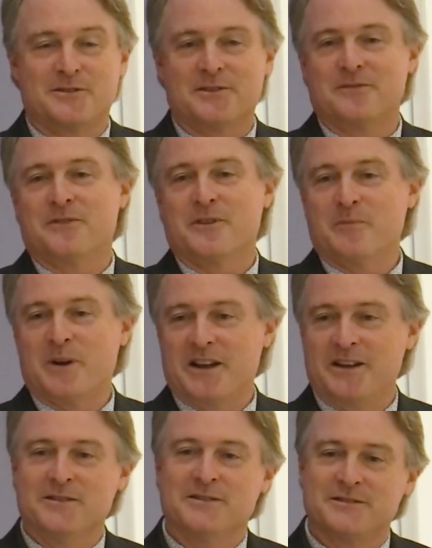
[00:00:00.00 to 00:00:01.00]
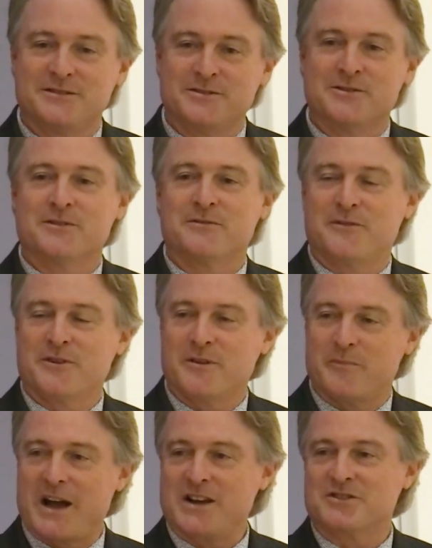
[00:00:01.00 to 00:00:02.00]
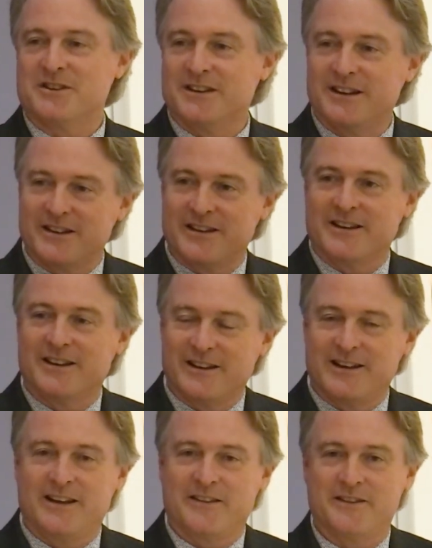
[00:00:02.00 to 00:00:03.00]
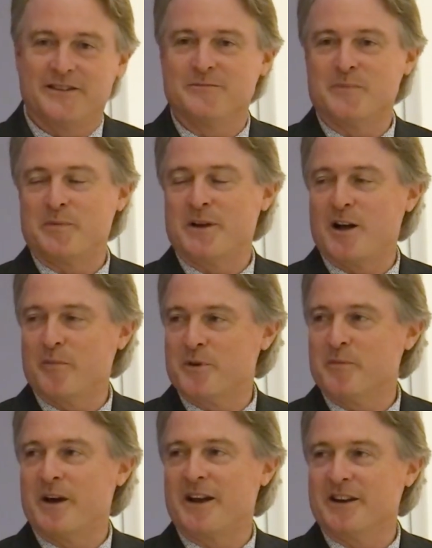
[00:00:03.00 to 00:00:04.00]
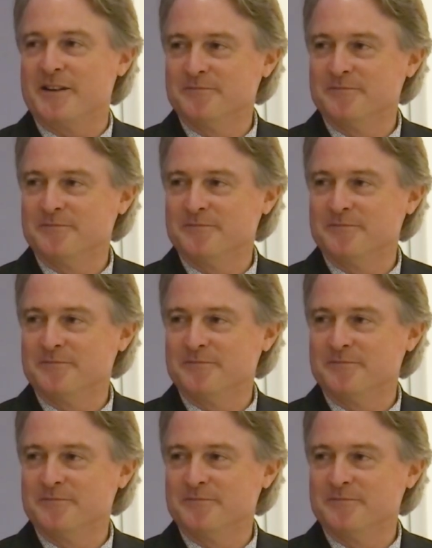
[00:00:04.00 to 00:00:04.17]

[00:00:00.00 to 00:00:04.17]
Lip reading: do it for the money. You do it for the passion and maybe help humanity.